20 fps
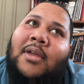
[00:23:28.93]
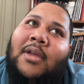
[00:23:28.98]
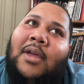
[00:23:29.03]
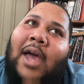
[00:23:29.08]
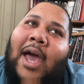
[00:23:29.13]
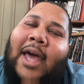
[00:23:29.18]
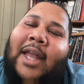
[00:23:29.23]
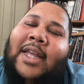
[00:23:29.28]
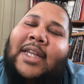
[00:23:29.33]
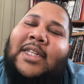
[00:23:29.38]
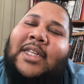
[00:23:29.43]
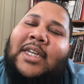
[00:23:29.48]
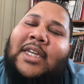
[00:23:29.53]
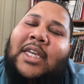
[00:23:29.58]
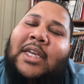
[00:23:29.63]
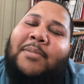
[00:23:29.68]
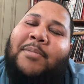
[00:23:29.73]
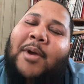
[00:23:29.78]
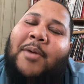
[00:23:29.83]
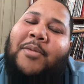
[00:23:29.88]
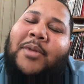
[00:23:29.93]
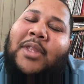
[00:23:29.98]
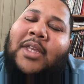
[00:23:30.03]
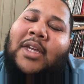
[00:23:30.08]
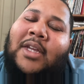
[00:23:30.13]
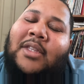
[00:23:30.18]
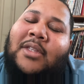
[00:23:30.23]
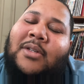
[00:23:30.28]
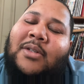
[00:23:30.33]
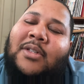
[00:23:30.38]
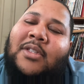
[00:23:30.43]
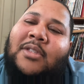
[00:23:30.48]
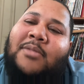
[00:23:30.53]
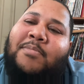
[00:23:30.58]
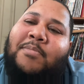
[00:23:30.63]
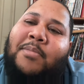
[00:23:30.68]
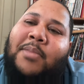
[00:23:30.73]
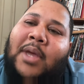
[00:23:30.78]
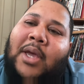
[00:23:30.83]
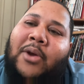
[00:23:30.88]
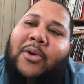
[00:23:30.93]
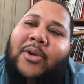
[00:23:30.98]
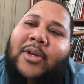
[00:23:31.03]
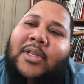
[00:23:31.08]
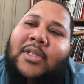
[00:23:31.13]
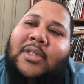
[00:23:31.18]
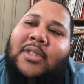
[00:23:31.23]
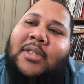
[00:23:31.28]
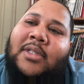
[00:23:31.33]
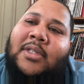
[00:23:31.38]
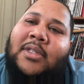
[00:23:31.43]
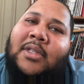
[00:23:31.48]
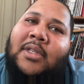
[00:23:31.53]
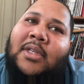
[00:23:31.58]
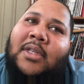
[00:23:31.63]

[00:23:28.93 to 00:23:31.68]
everything to its barest